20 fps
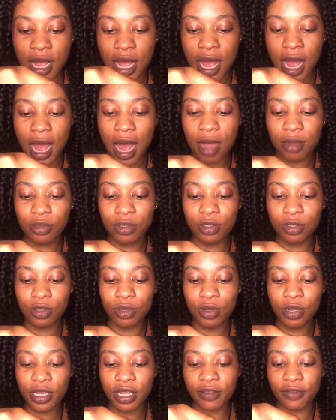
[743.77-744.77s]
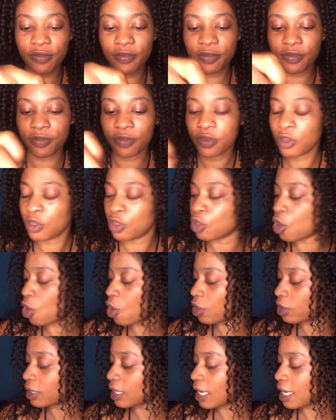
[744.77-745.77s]
how to know if your
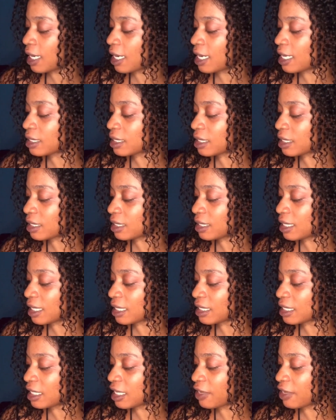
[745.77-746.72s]
contact lens is dirty?